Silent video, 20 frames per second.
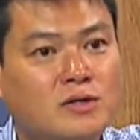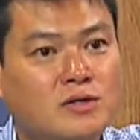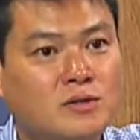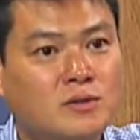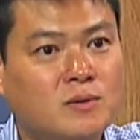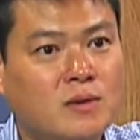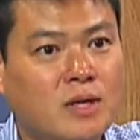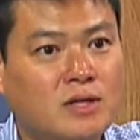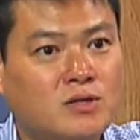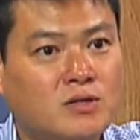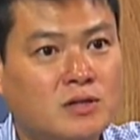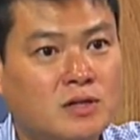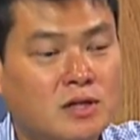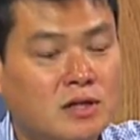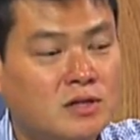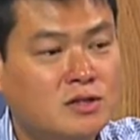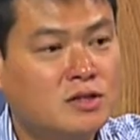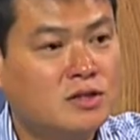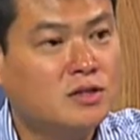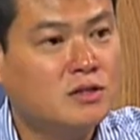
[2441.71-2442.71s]
to actually
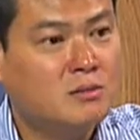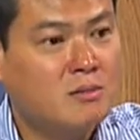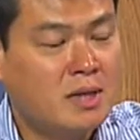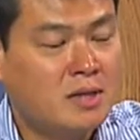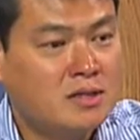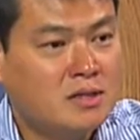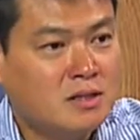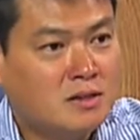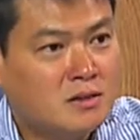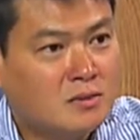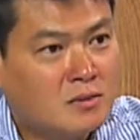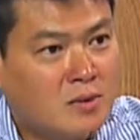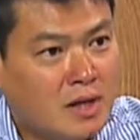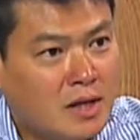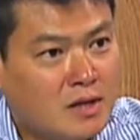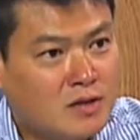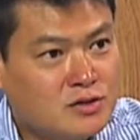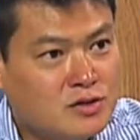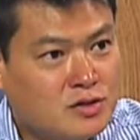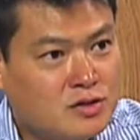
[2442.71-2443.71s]
continue maintain a
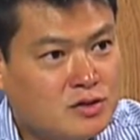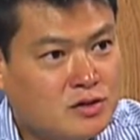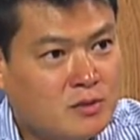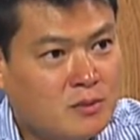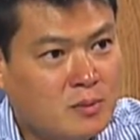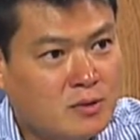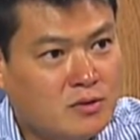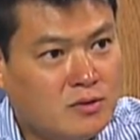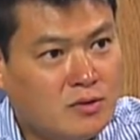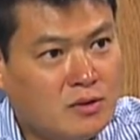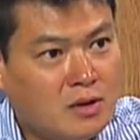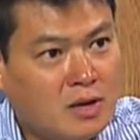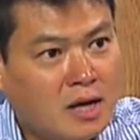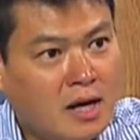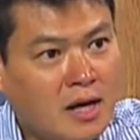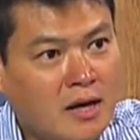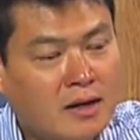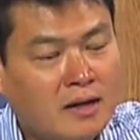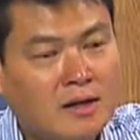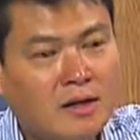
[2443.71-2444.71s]
relationship with your
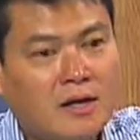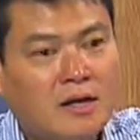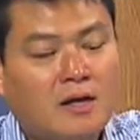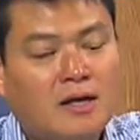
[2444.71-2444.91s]
client,